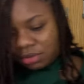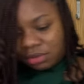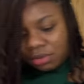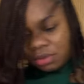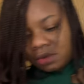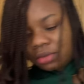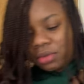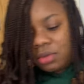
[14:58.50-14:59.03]

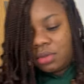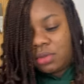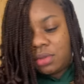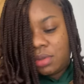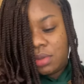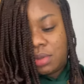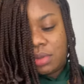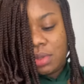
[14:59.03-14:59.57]

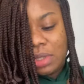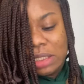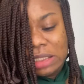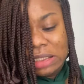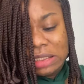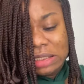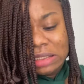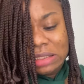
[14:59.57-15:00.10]

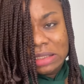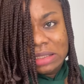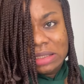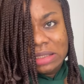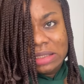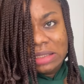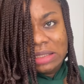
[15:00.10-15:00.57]
Nothing is said.